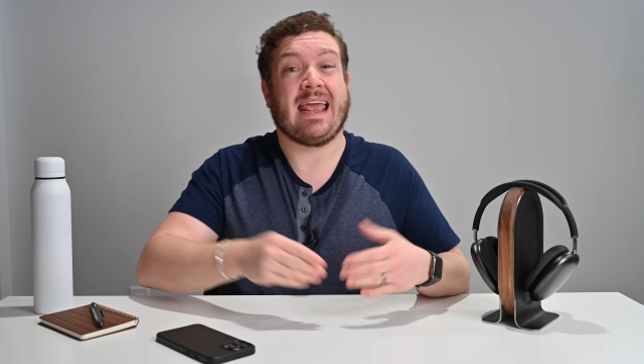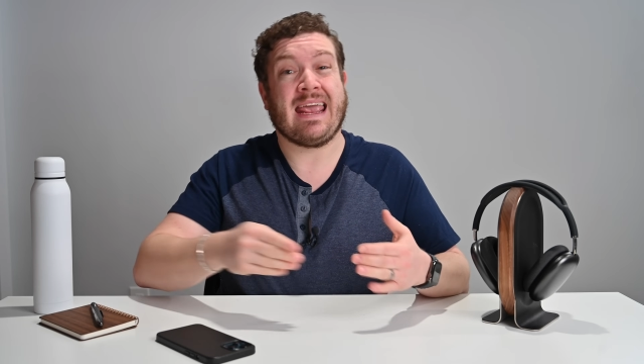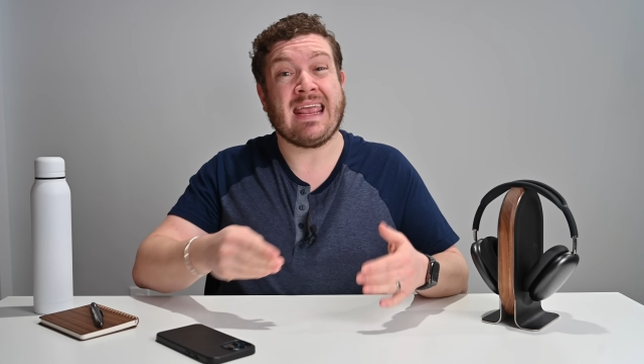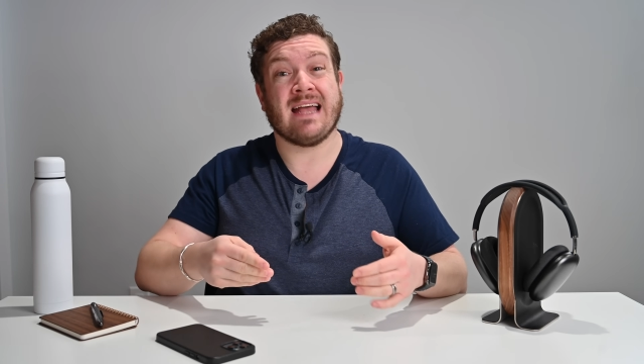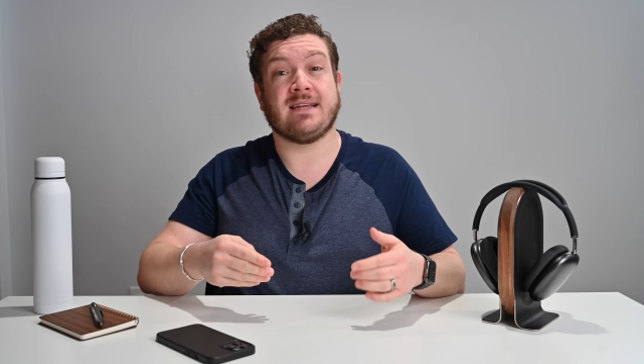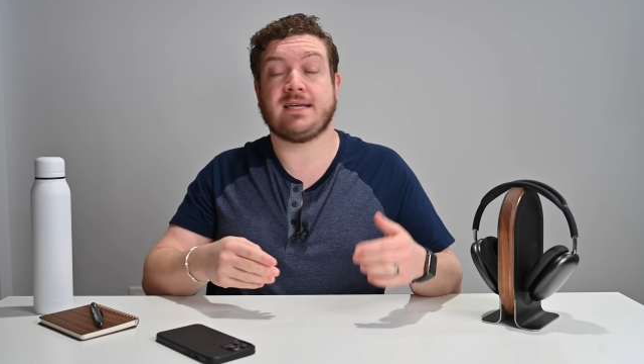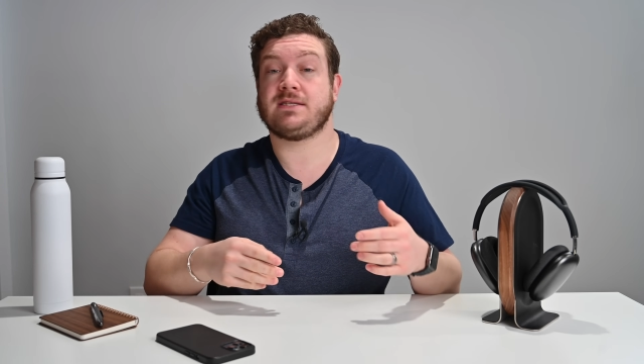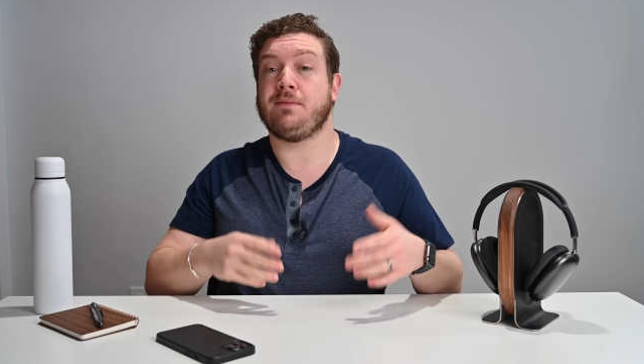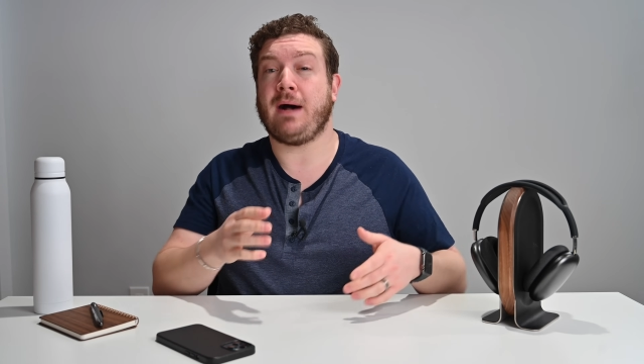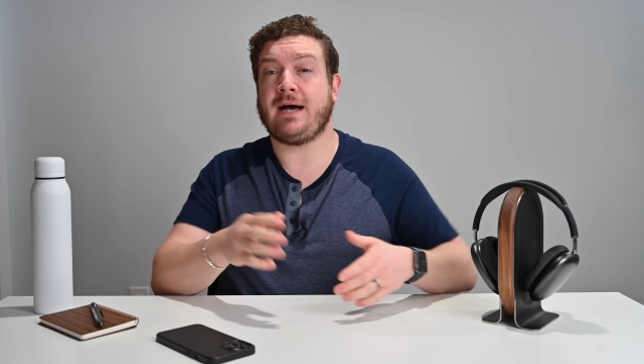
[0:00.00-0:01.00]
and as
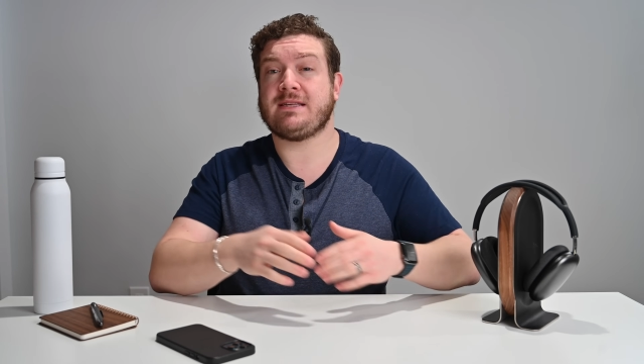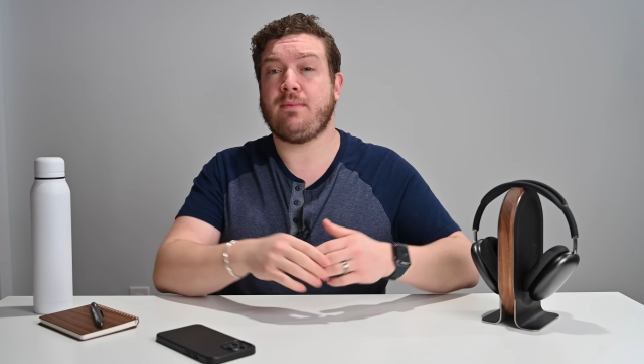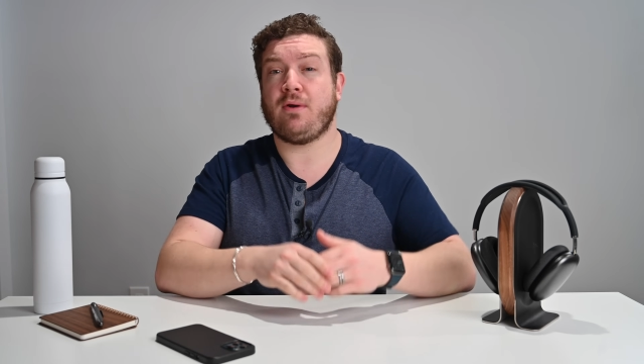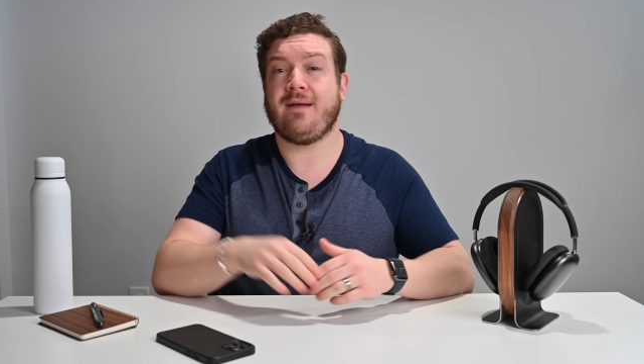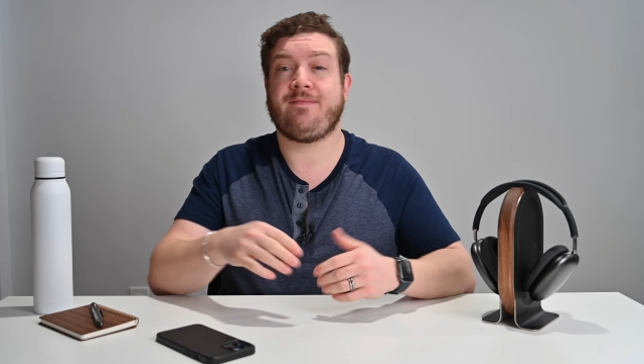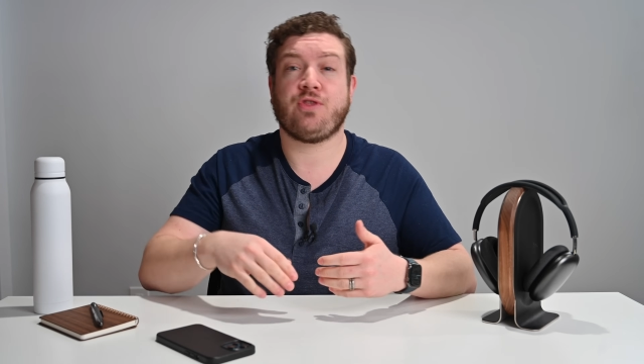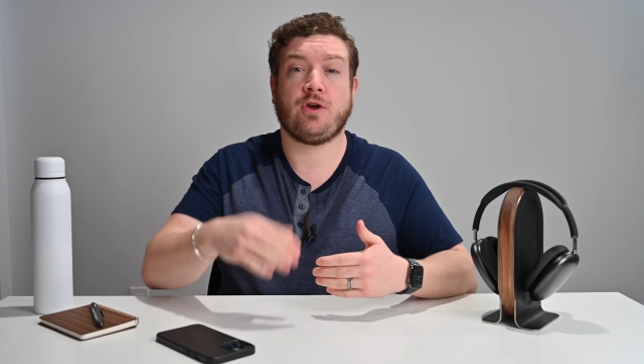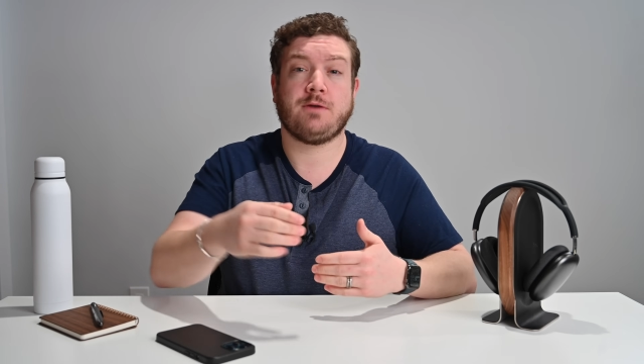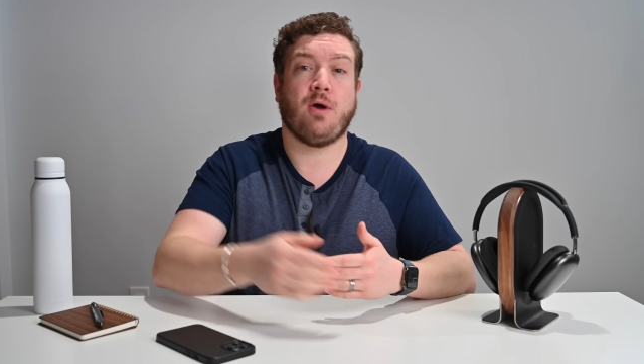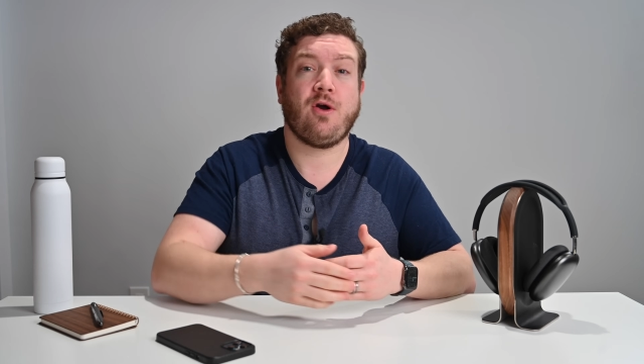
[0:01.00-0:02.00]
the possibility of
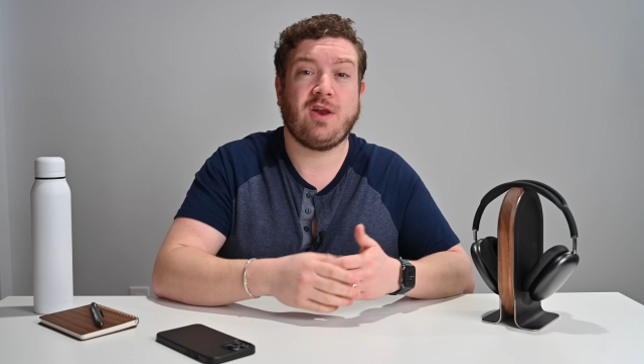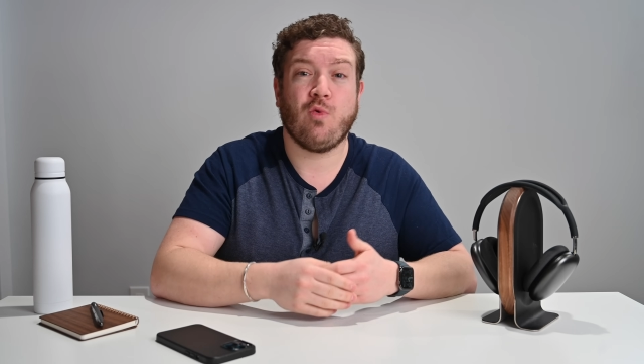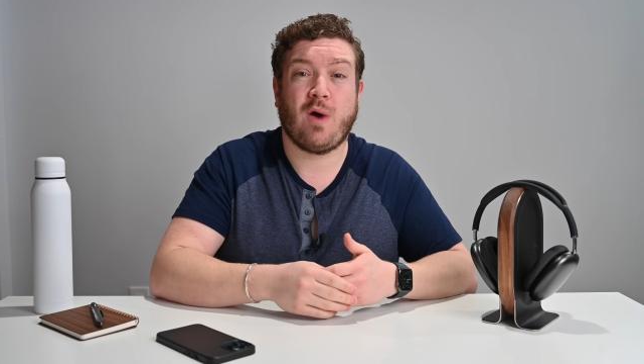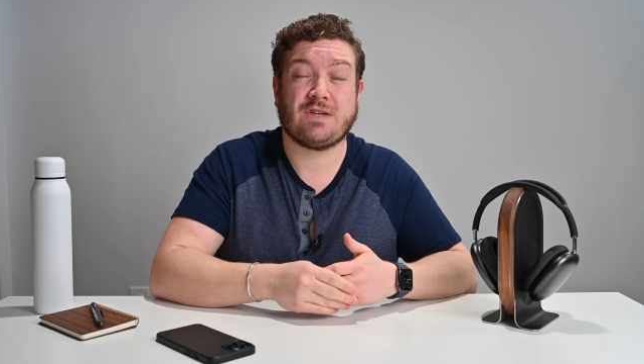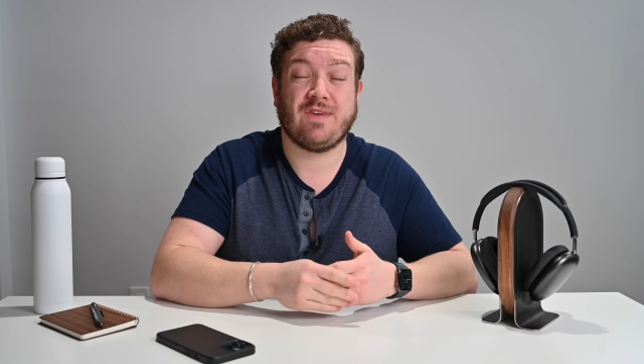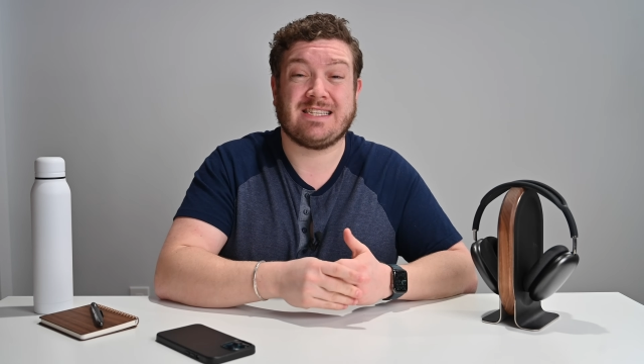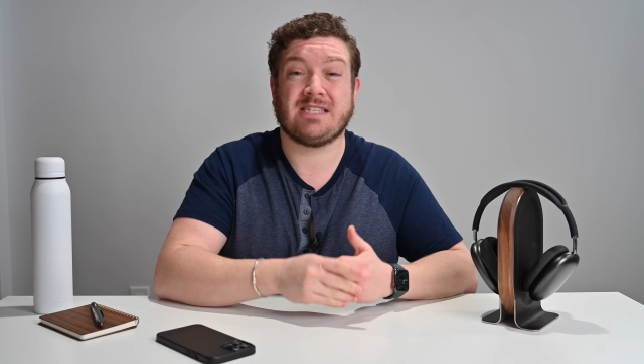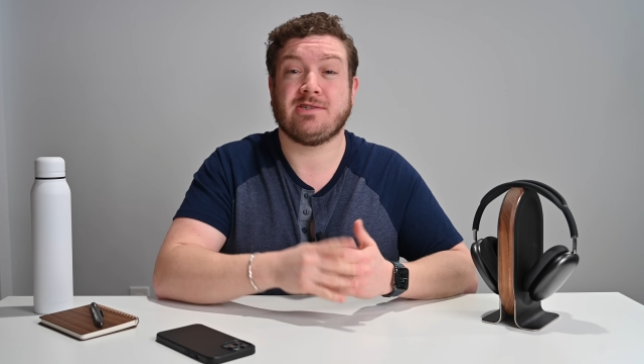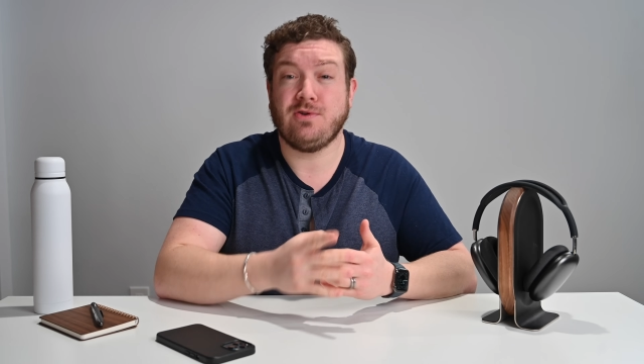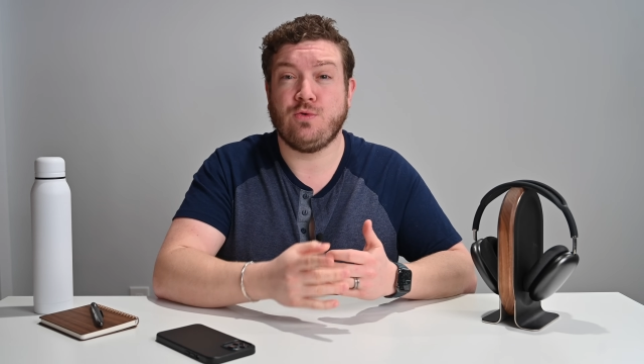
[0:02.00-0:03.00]
third party watch
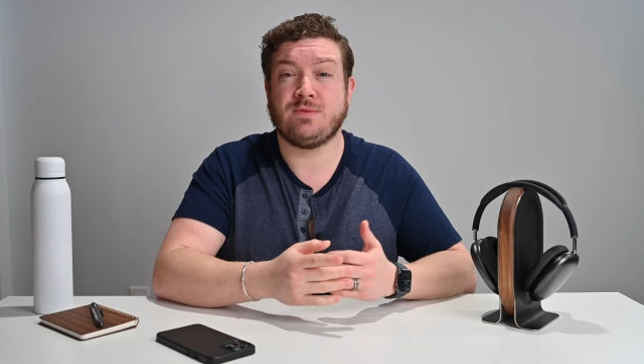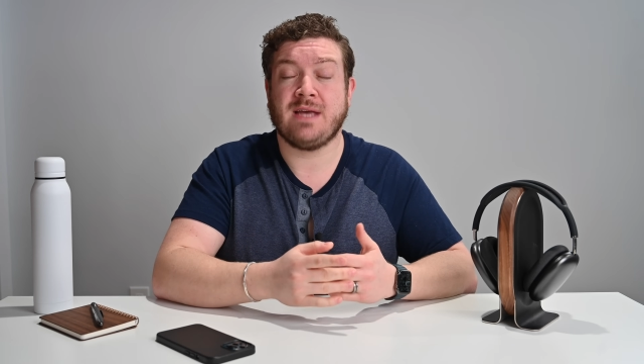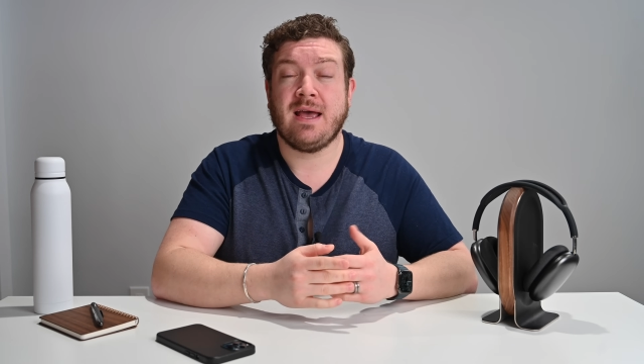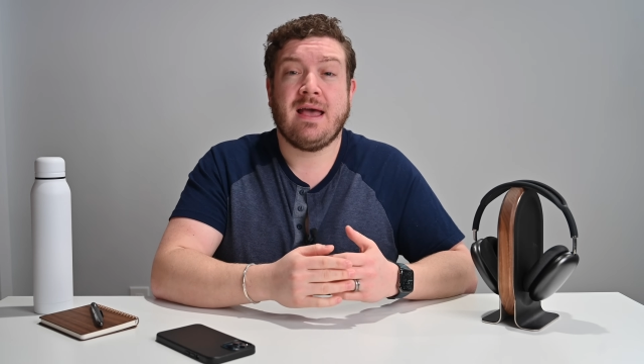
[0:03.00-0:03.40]
faces looms,